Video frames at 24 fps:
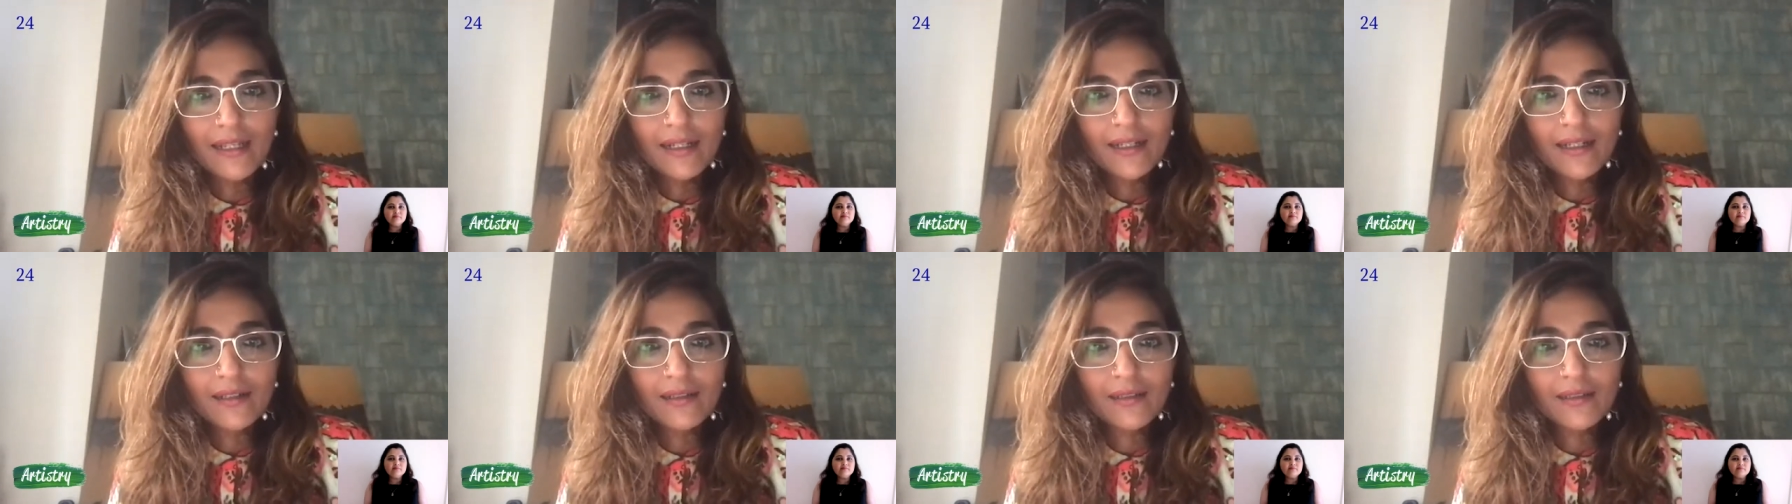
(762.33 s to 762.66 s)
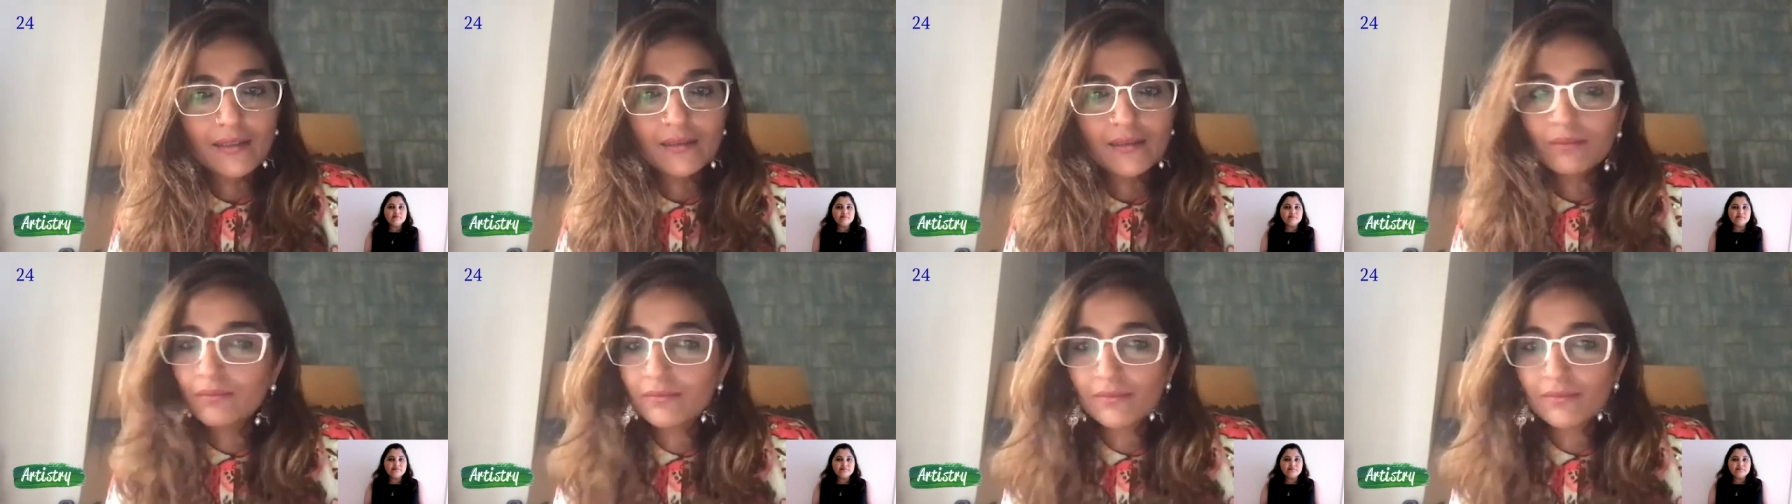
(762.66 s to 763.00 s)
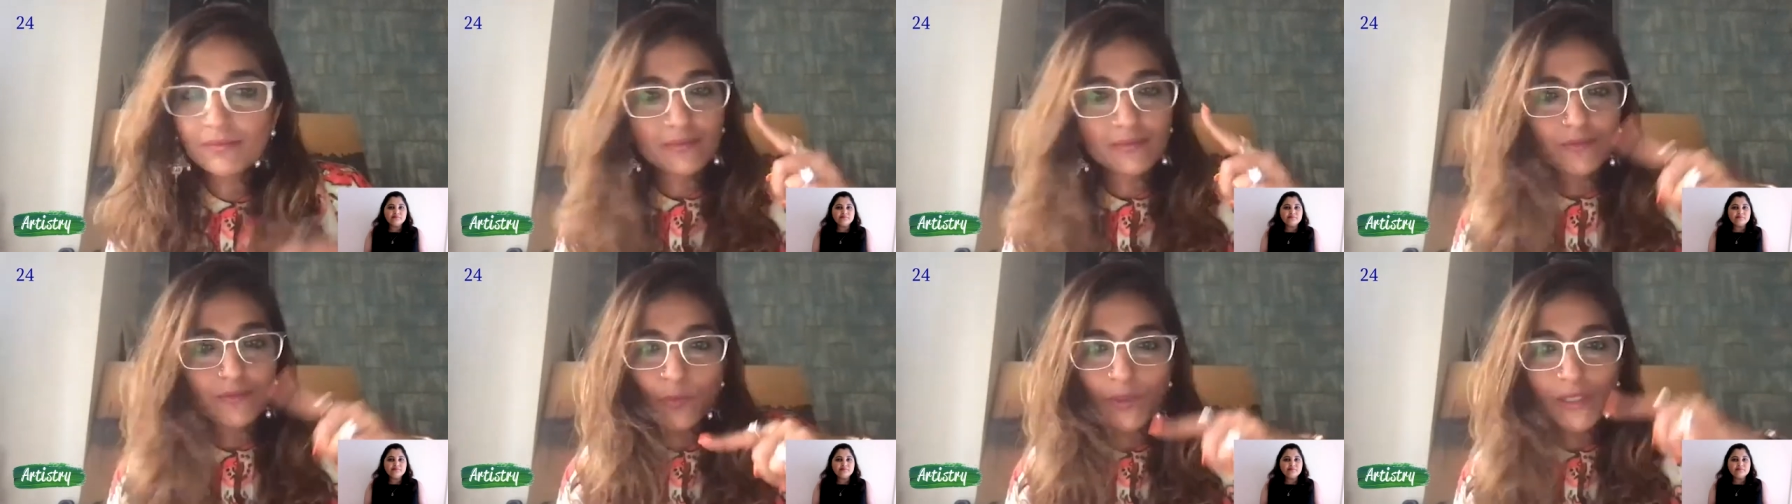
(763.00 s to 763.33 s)
Uh,
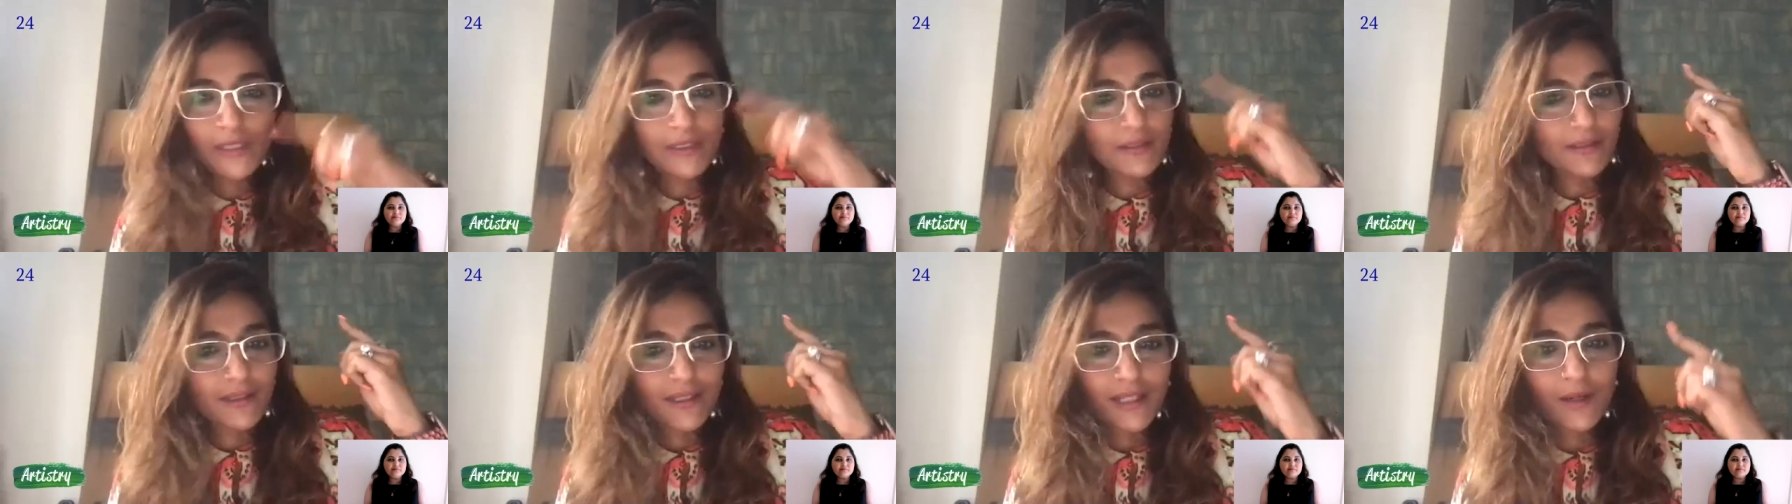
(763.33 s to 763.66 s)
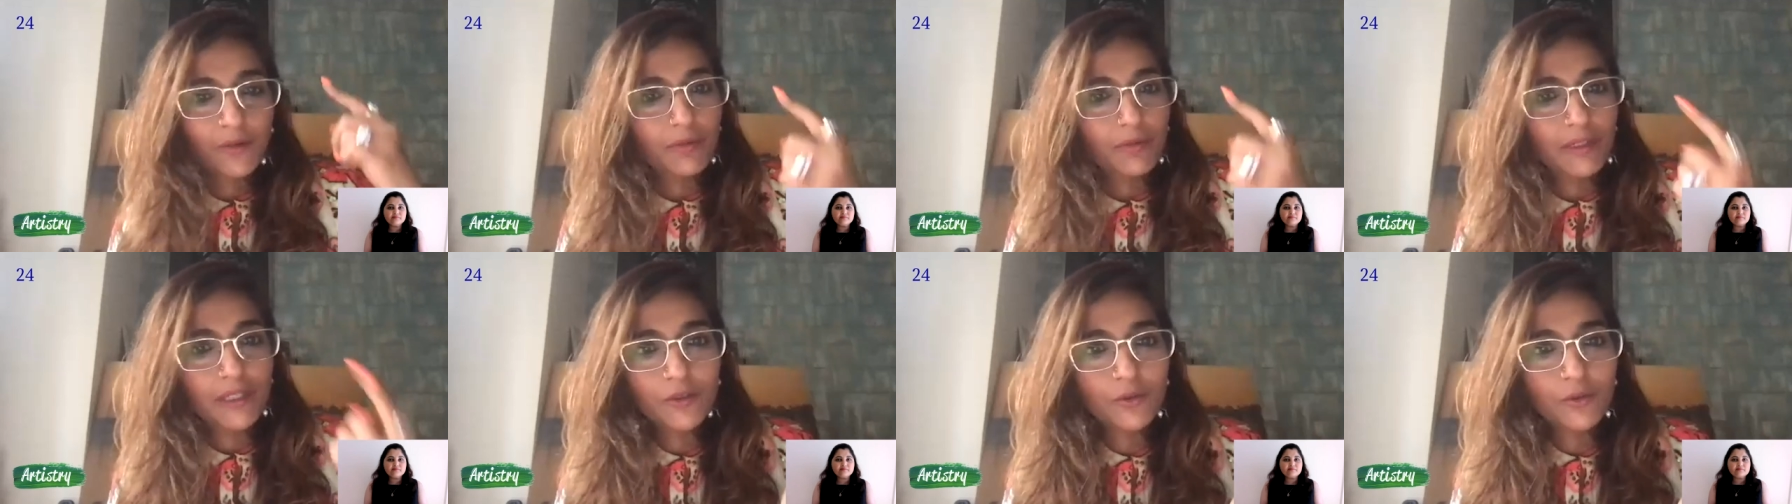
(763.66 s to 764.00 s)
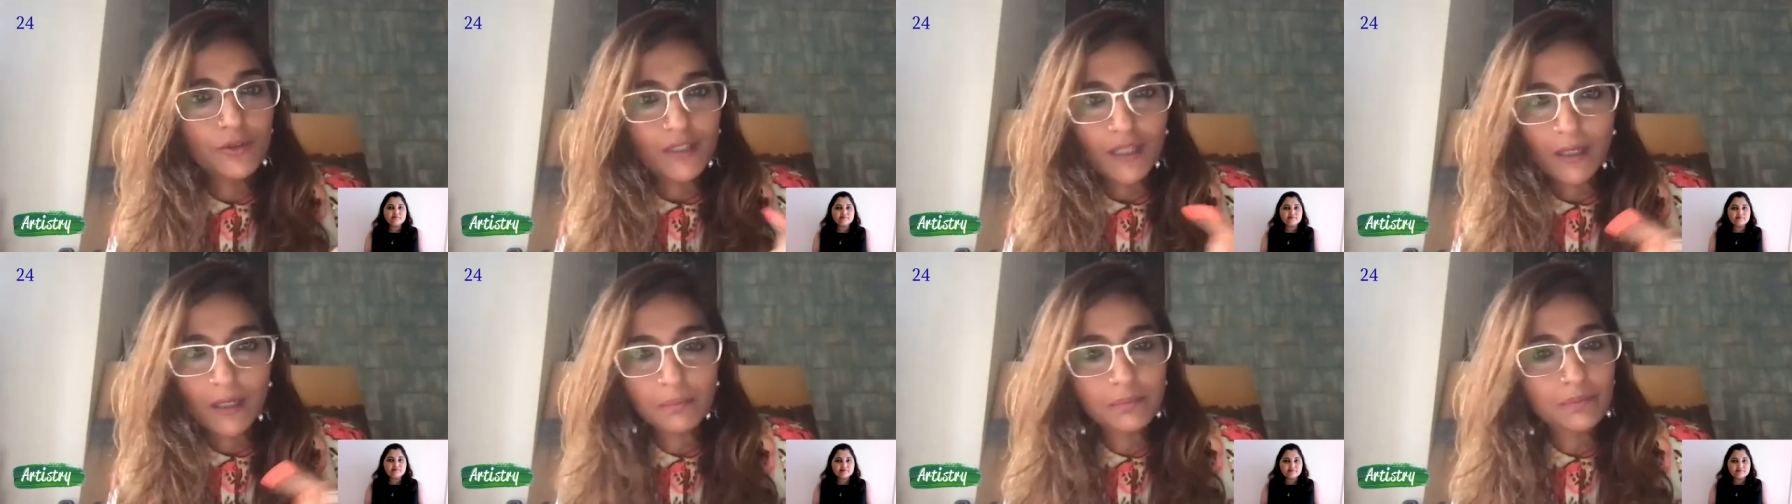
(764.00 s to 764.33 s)
we turn our
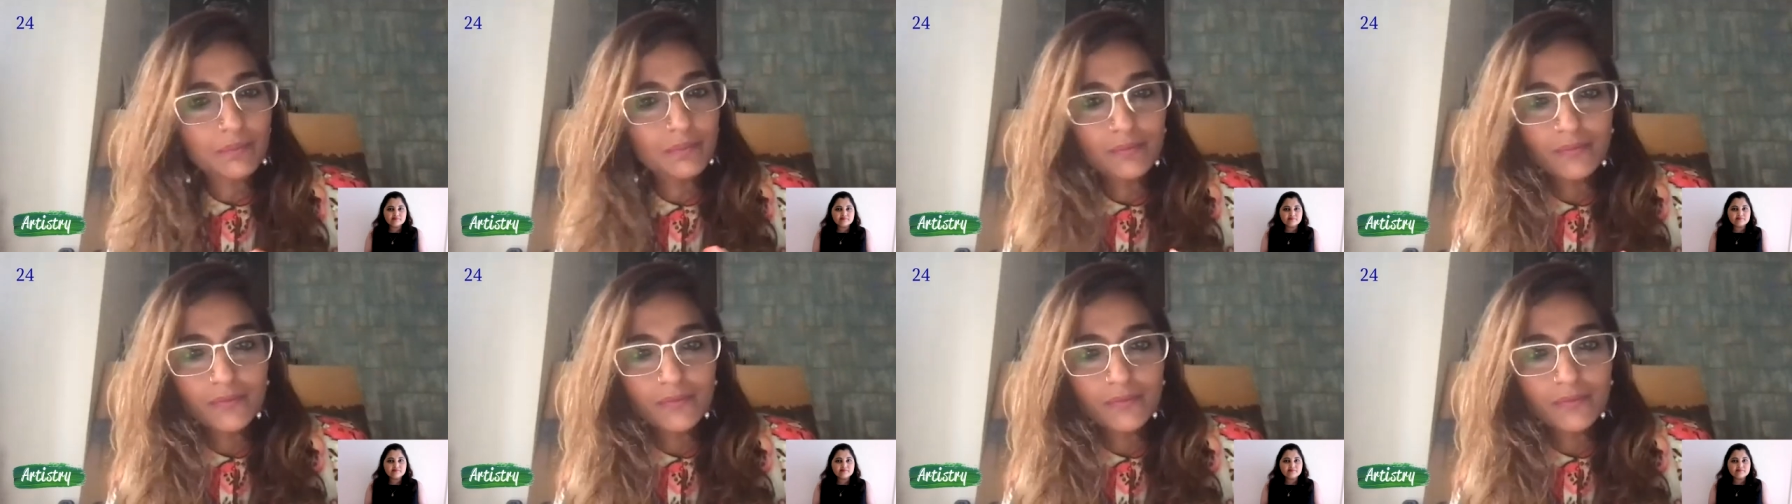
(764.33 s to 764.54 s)
windows up.